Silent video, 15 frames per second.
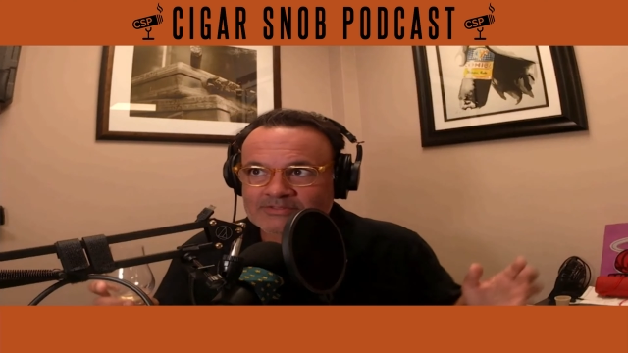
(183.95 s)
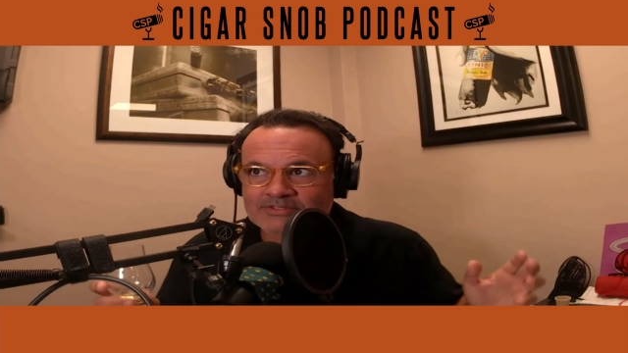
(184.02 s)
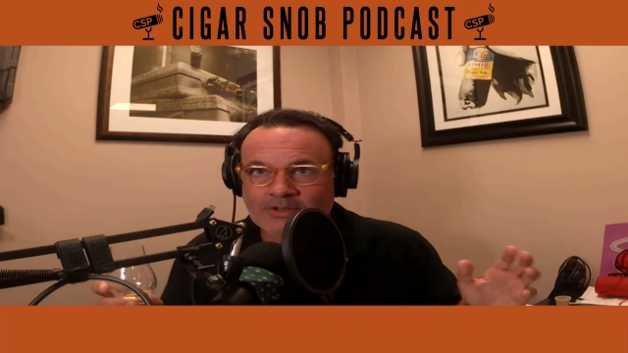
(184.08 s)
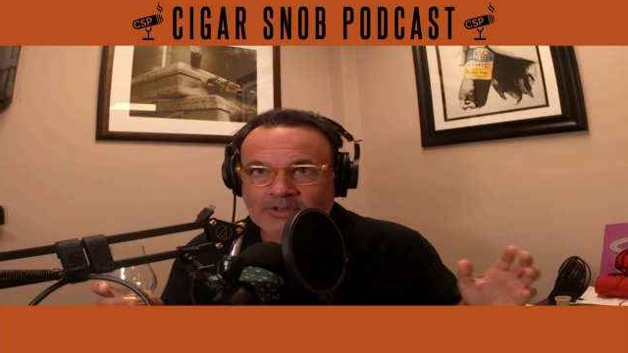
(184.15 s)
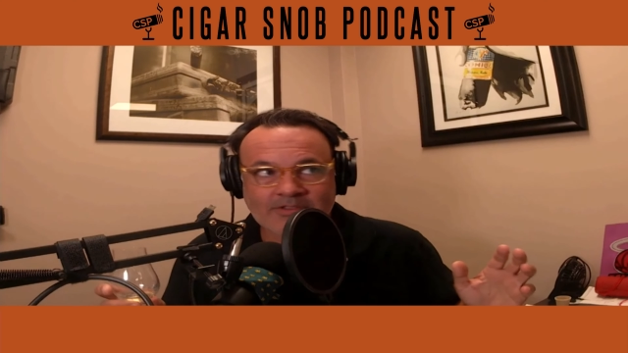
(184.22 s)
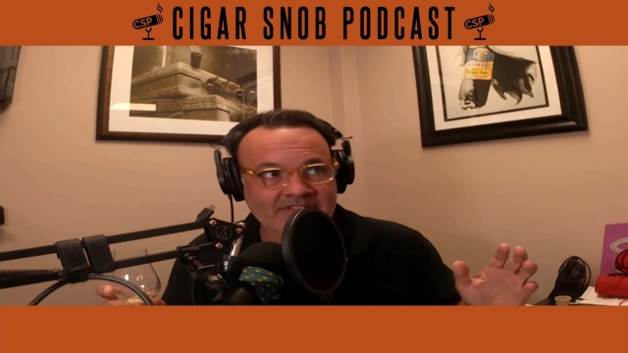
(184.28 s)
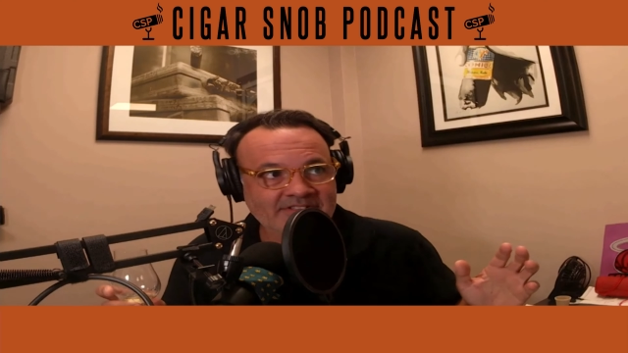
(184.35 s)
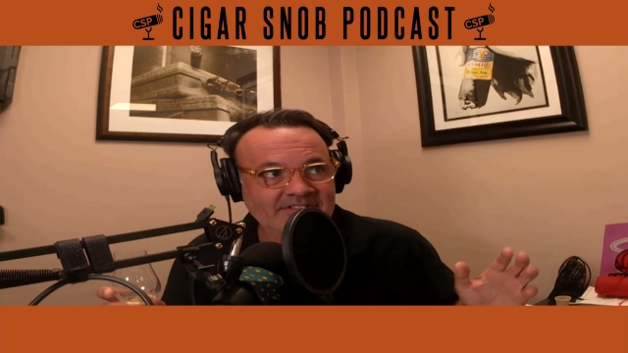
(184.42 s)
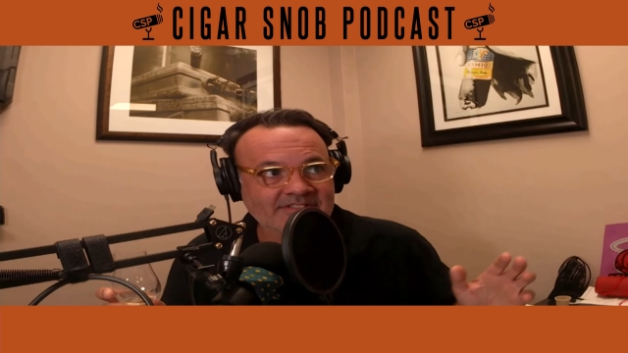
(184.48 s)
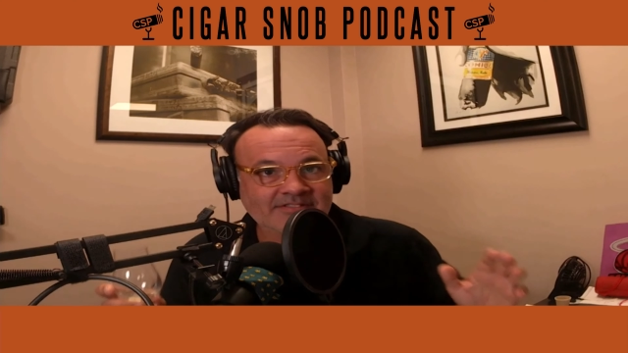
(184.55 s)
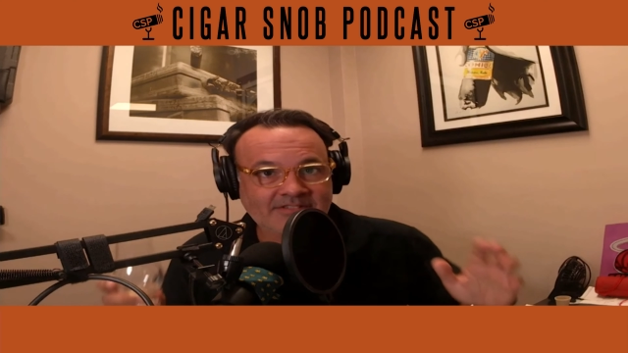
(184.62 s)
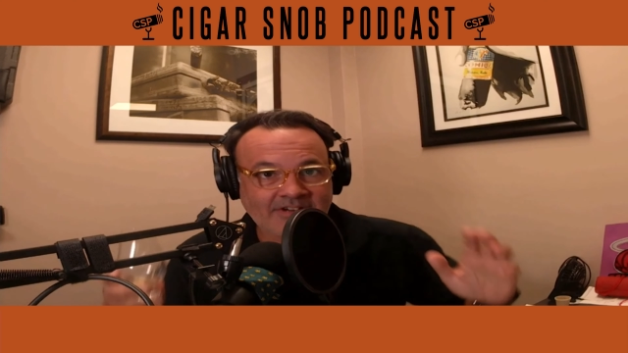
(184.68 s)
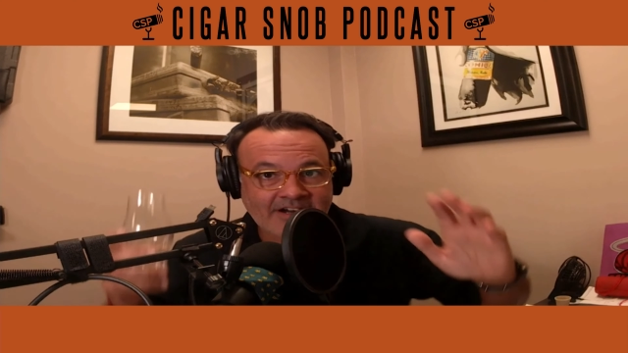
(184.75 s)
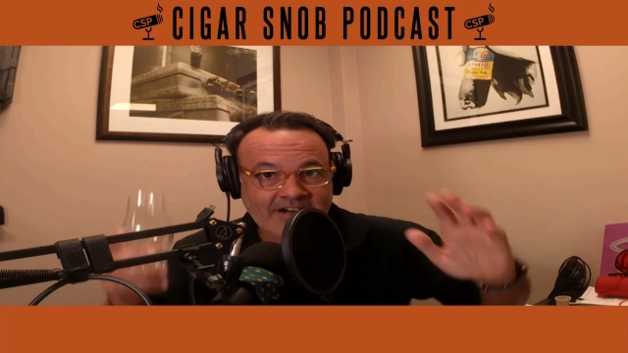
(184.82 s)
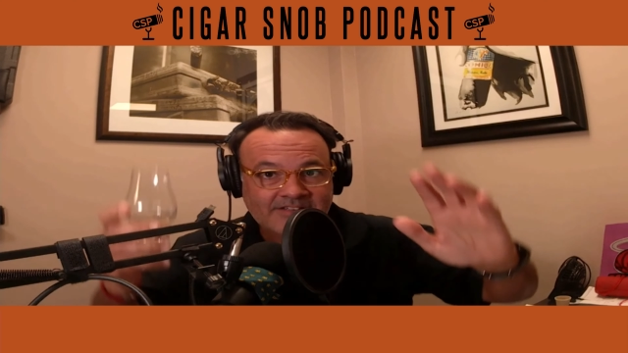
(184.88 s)
so this is
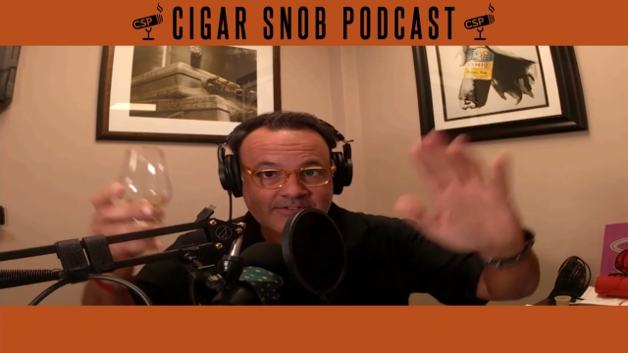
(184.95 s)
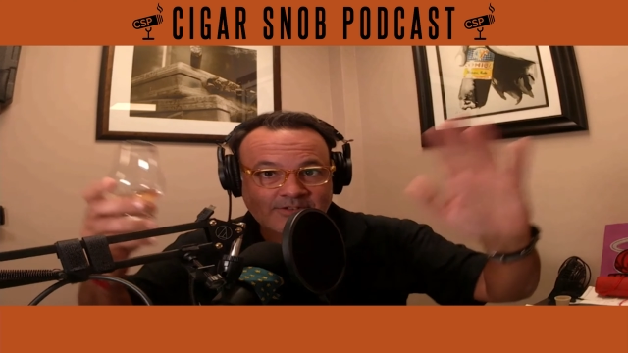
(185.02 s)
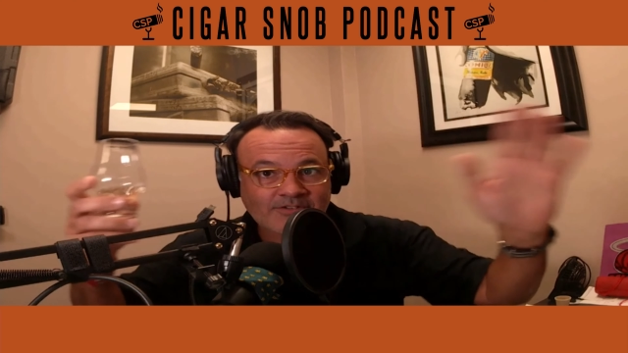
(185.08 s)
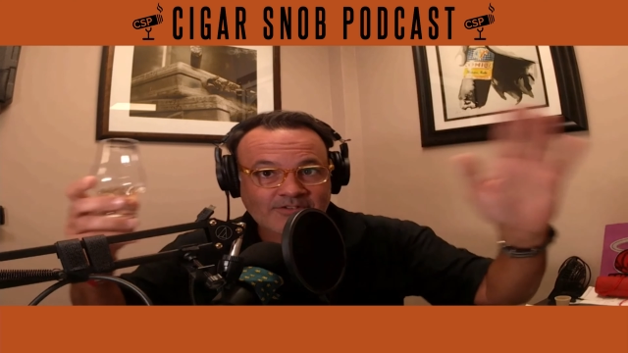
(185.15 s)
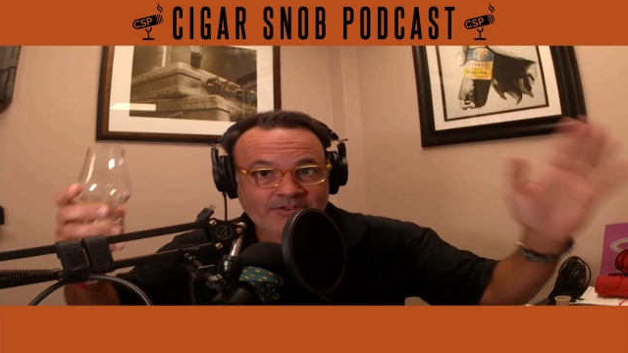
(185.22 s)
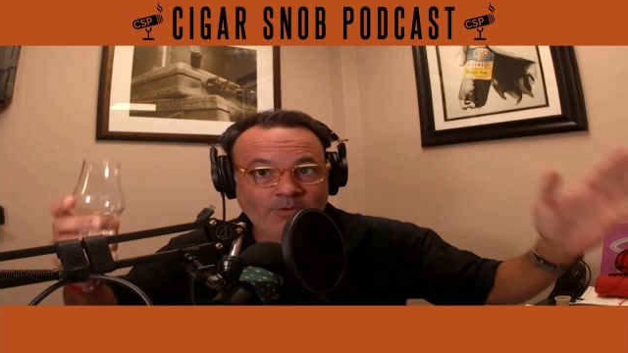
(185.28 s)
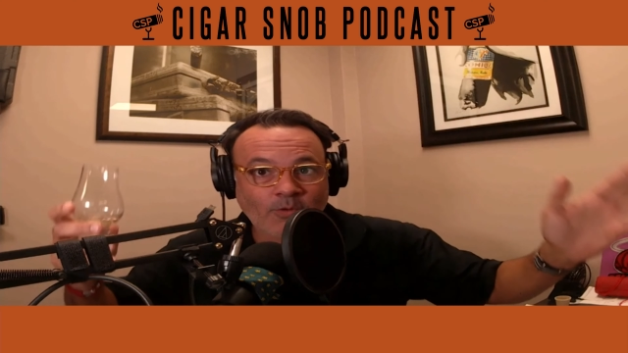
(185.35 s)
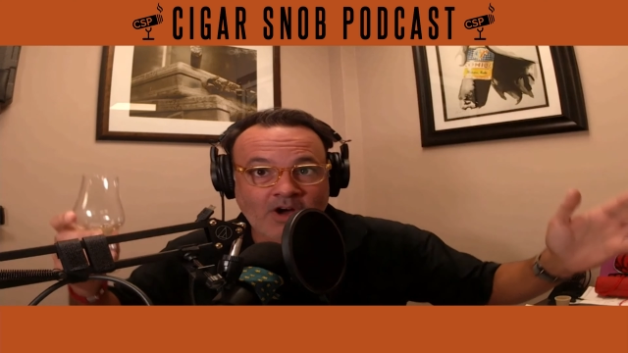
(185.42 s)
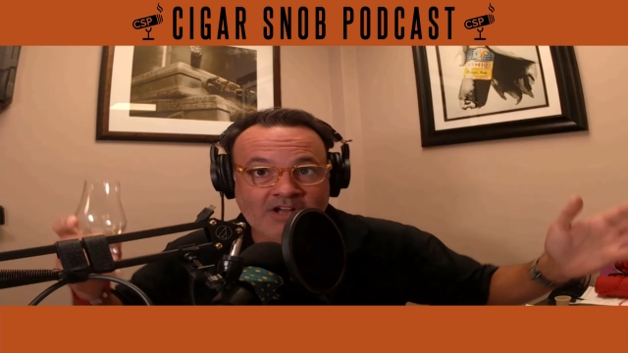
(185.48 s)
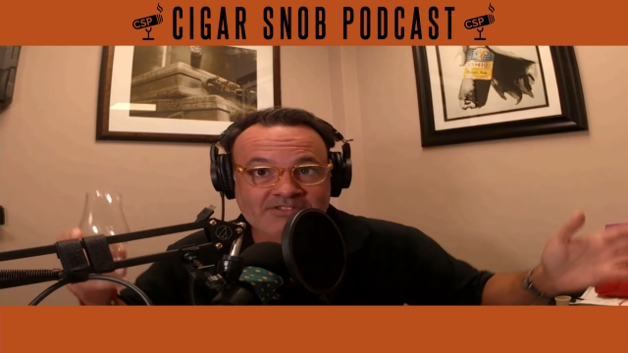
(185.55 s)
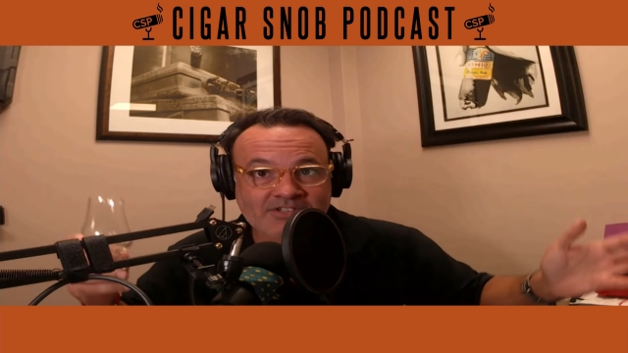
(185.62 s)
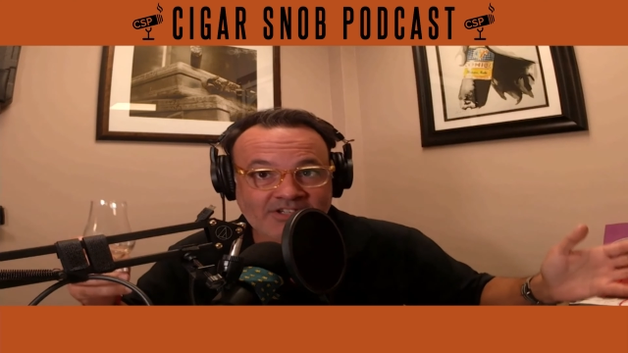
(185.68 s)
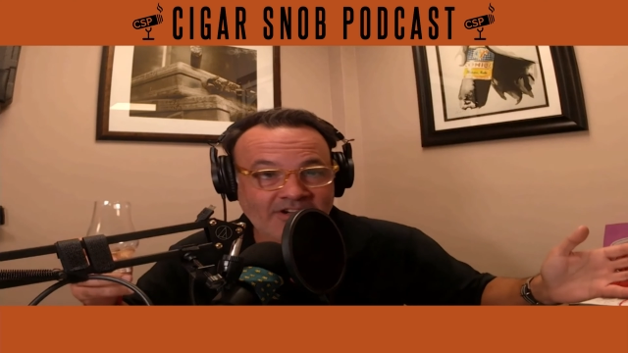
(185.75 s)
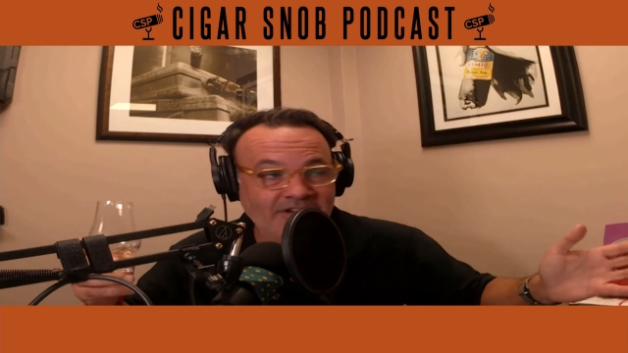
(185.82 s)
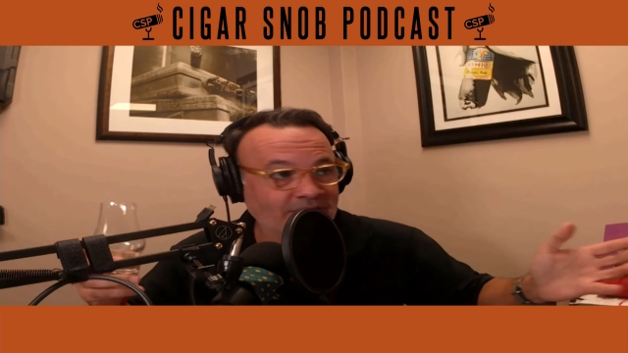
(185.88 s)
all right so if you're
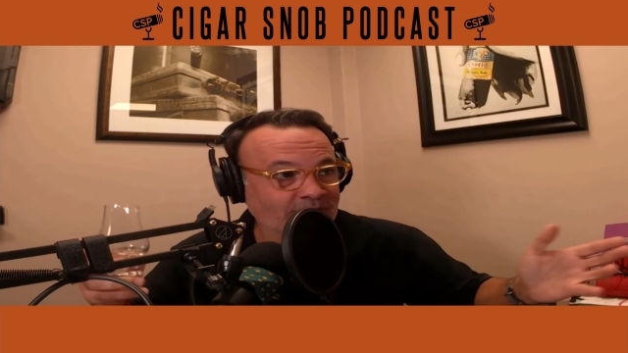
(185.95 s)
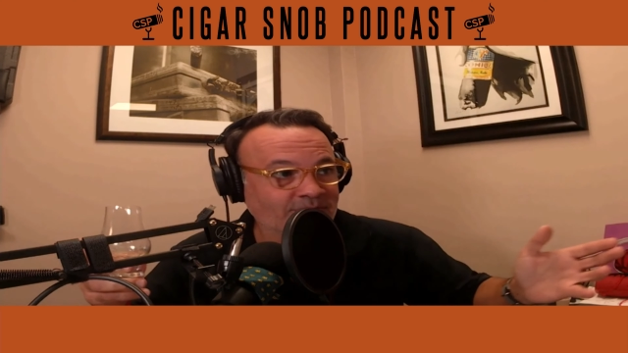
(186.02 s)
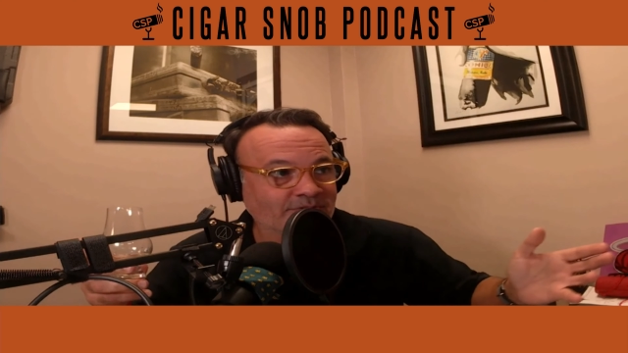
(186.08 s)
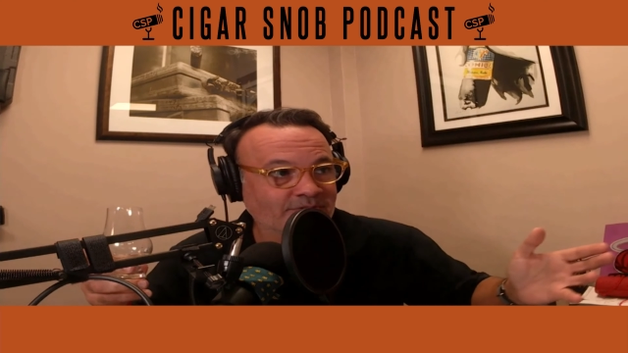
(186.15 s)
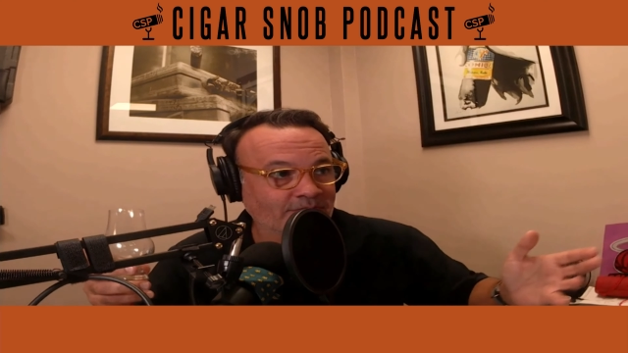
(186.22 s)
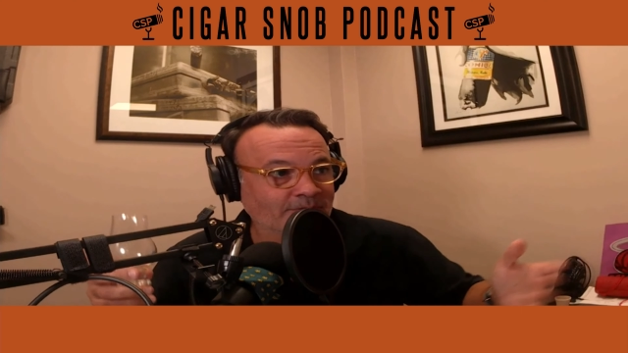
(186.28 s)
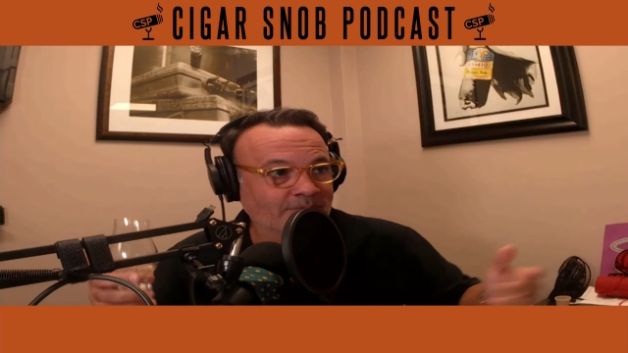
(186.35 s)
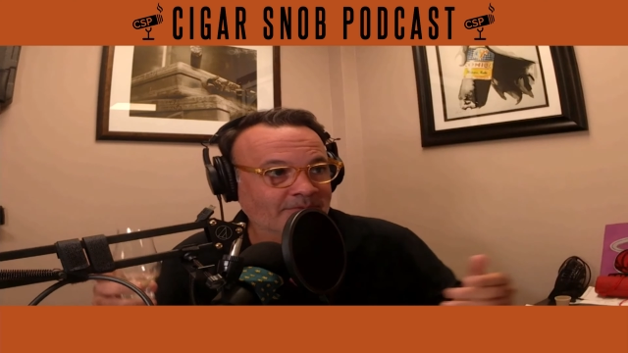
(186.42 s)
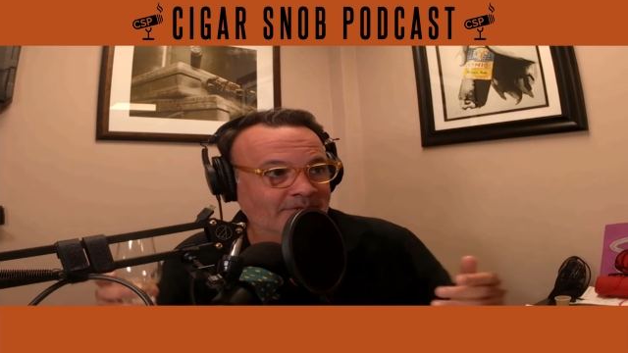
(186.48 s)
watching on youtube if you're